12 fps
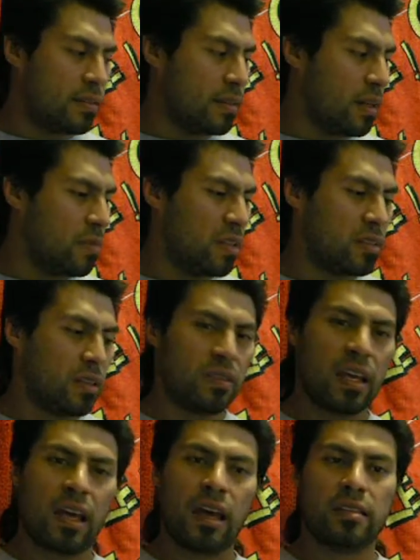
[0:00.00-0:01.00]
And I said to
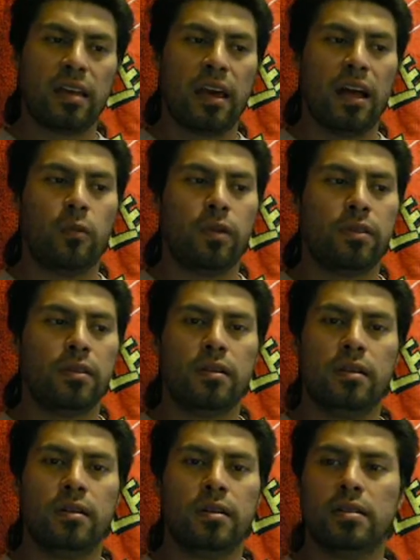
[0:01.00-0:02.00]
myself, nah, the hell
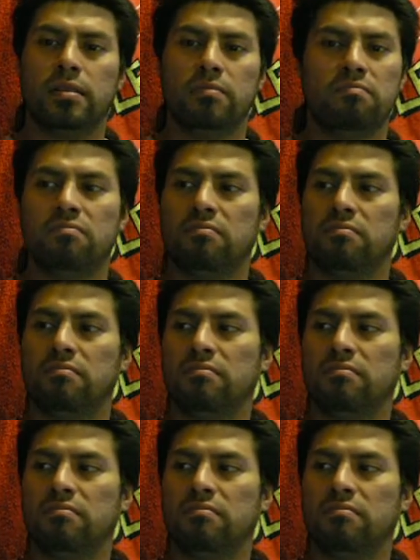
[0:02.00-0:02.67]
with it. Fuck